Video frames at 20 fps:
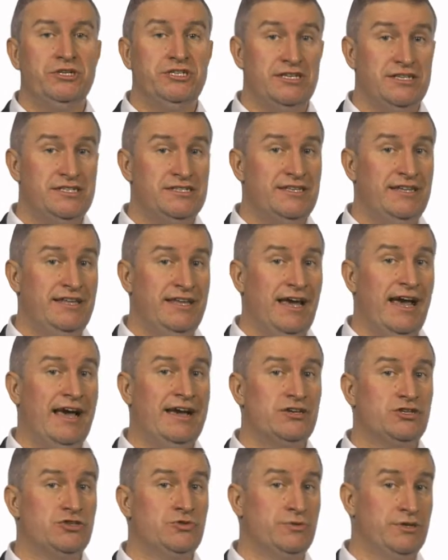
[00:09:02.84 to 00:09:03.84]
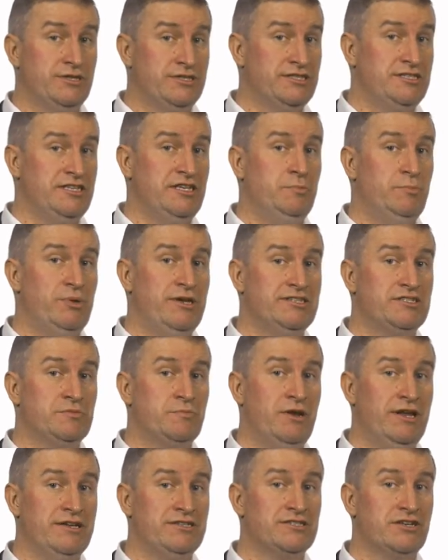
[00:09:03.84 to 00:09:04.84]
which is the actual C++
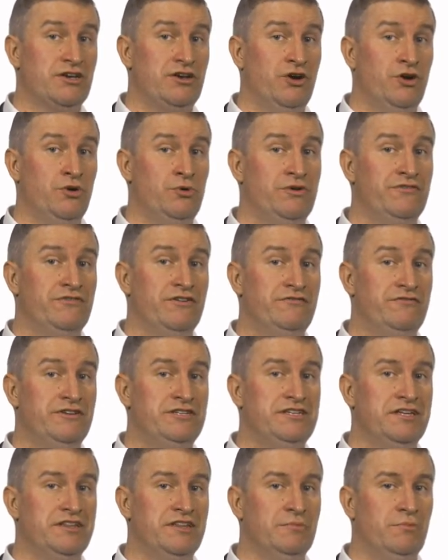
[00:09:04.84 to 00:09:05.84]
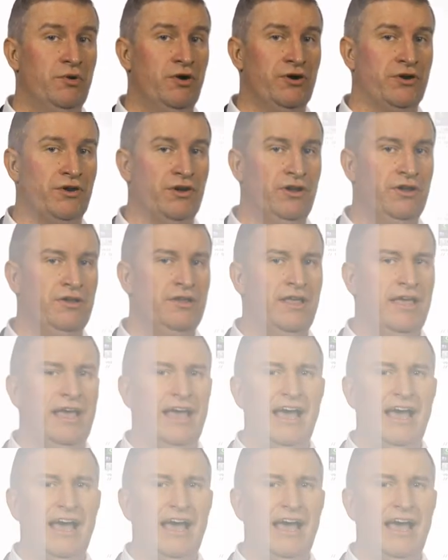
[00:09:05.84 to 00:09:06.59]
code for fitting the model,